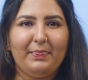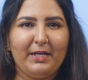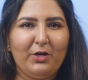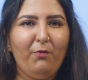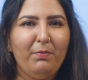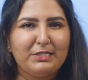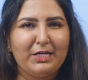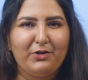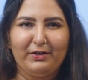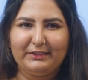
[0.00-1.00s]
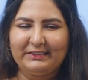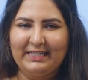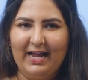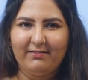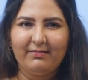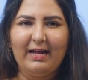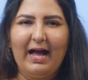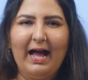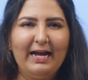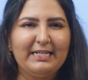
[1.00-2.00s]
The Notebook Security Scanner
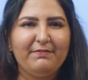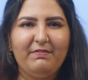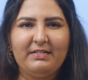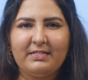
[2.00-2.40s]
actively